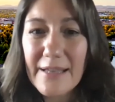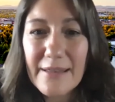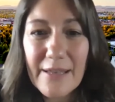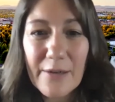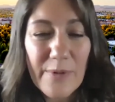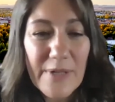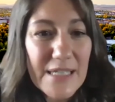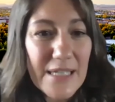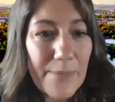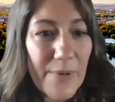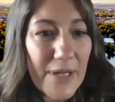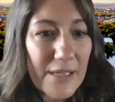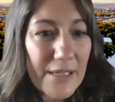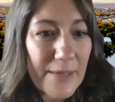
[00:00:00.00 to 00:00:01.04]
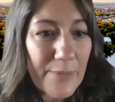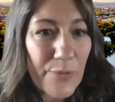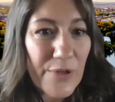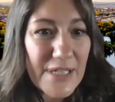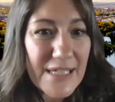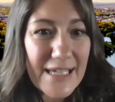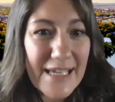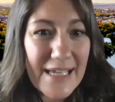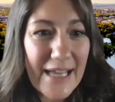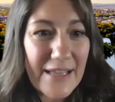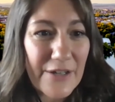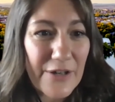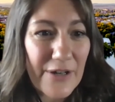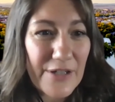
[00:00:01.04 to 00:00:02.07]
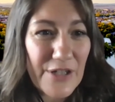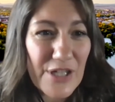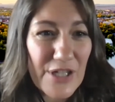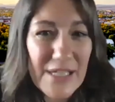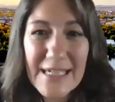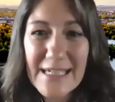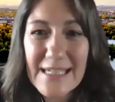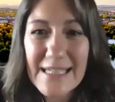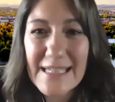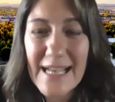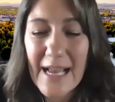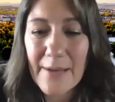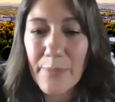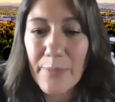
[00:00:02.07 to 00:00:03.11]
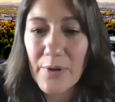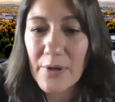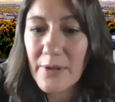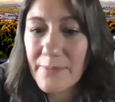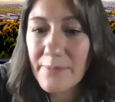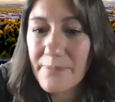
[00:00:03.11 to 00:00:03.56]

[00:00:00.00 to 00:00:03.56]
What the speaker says: that we typically put together. Just an example.